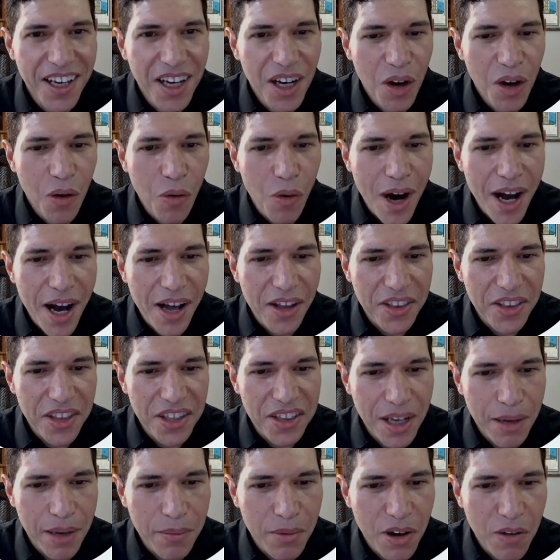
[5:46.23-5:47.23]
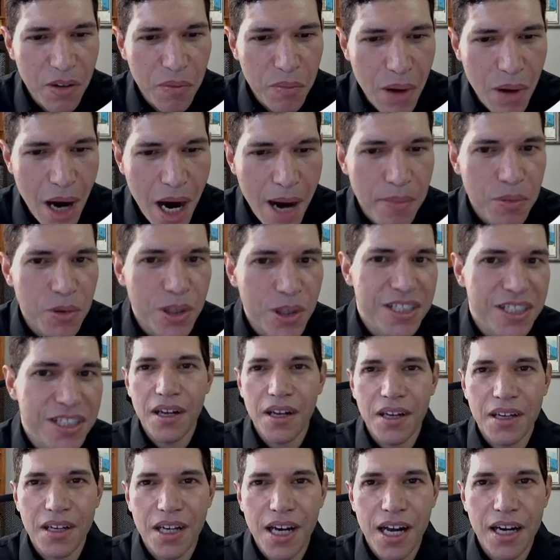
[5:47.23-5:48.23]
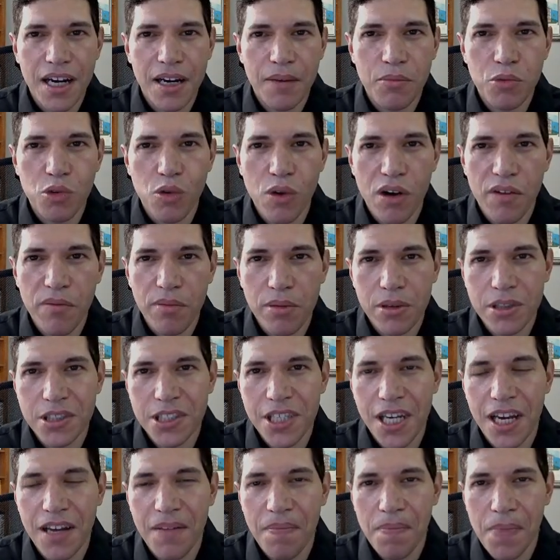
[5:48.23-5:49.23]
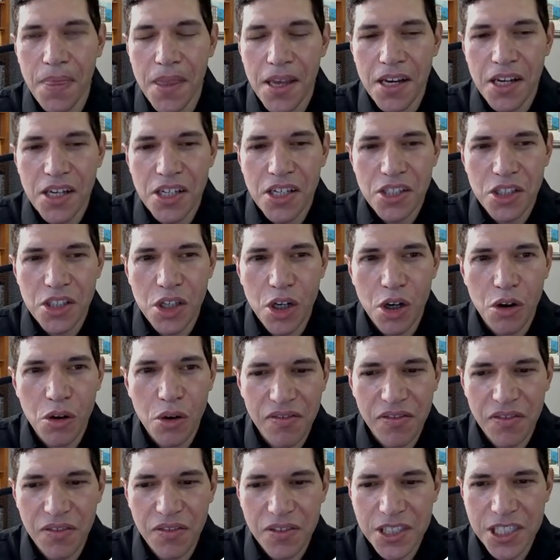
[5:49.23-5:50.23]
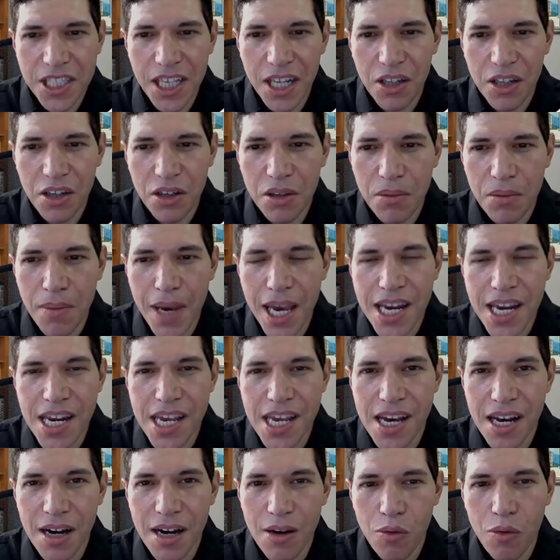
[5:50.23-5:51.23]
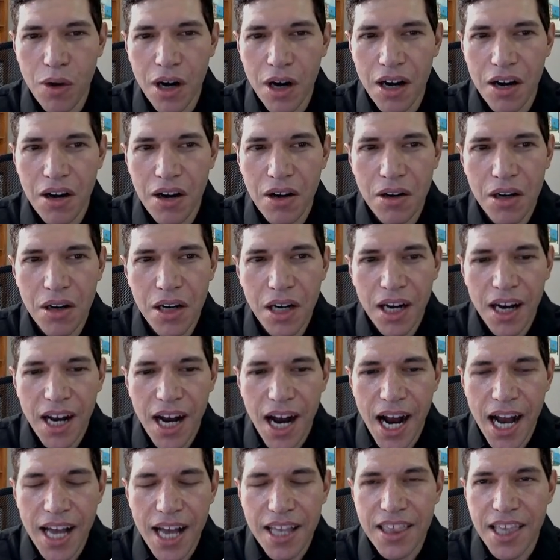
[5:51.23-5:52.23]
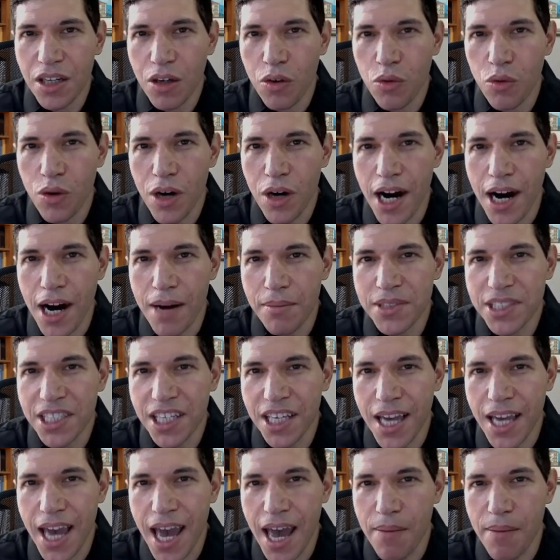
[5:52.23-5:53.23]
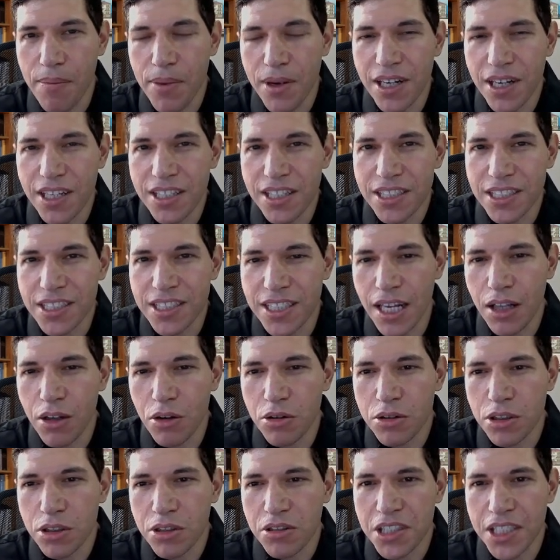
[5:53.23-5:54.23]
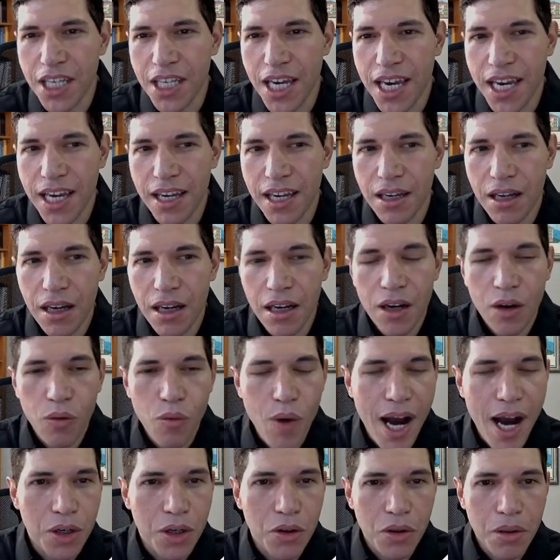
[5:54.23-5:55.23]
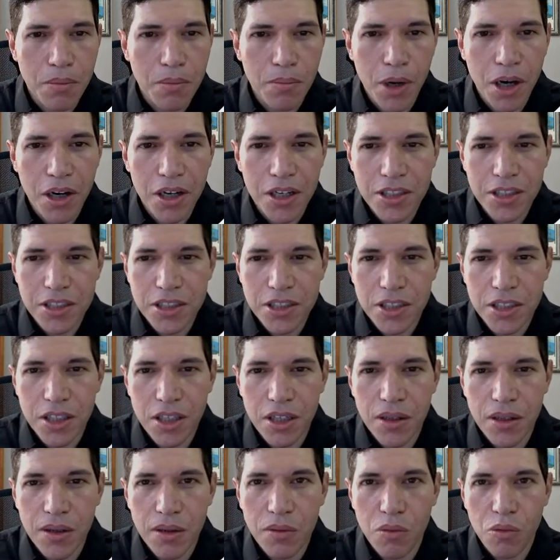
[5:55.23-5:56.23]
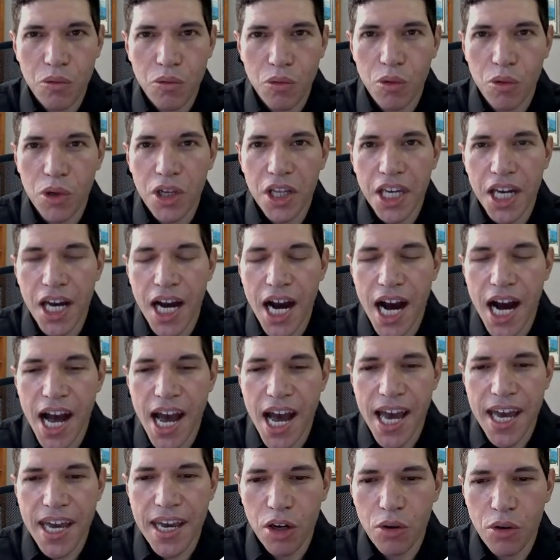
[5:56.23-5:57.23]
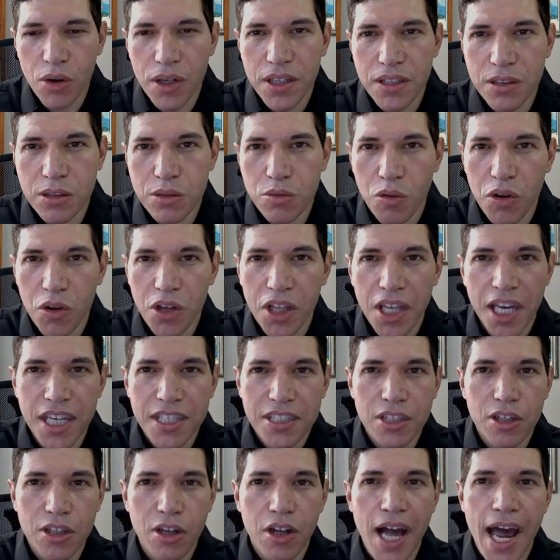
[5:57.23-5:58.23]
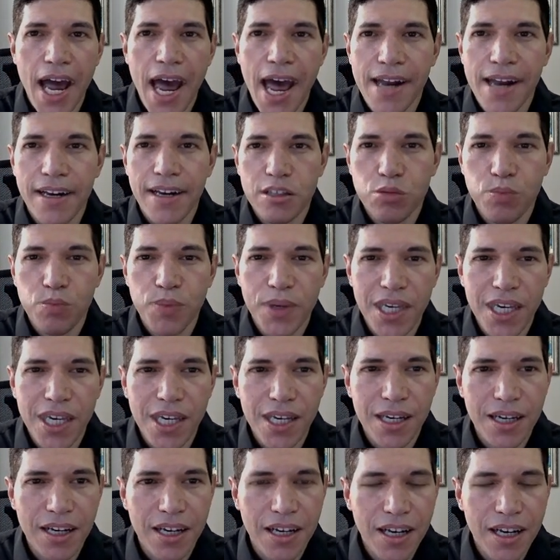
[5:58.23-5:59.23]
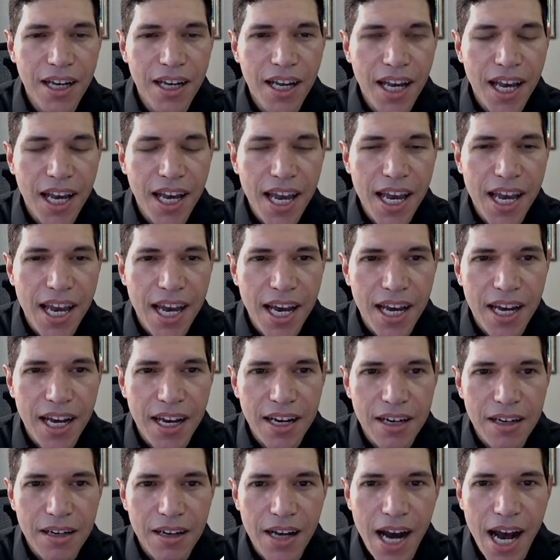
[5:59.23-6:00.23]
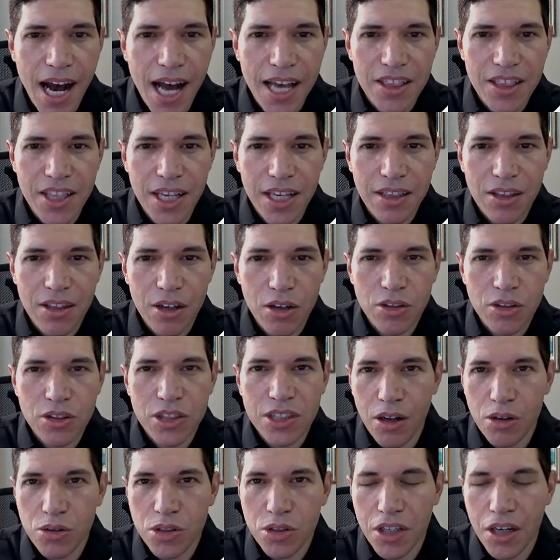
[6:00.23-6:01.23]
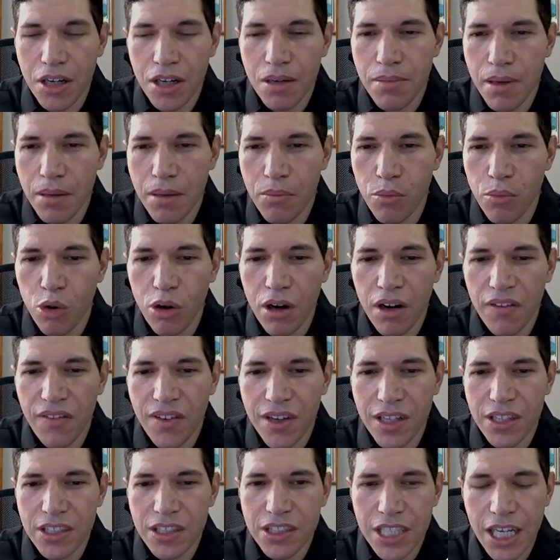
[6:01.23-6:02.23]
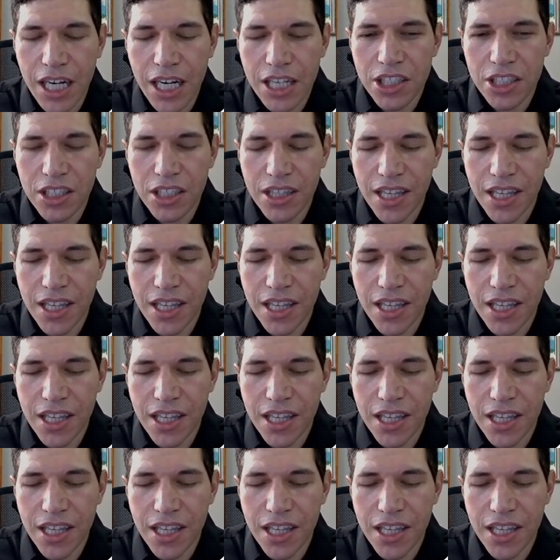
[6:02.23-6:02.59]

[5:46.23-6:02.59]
while the number of properties has gone up 12%. So the seller mania, where I think what I'm seeing happen is sellers are saying, wow, the market's still really high. It's really still at its peak. And I think there's starting to be more of a concession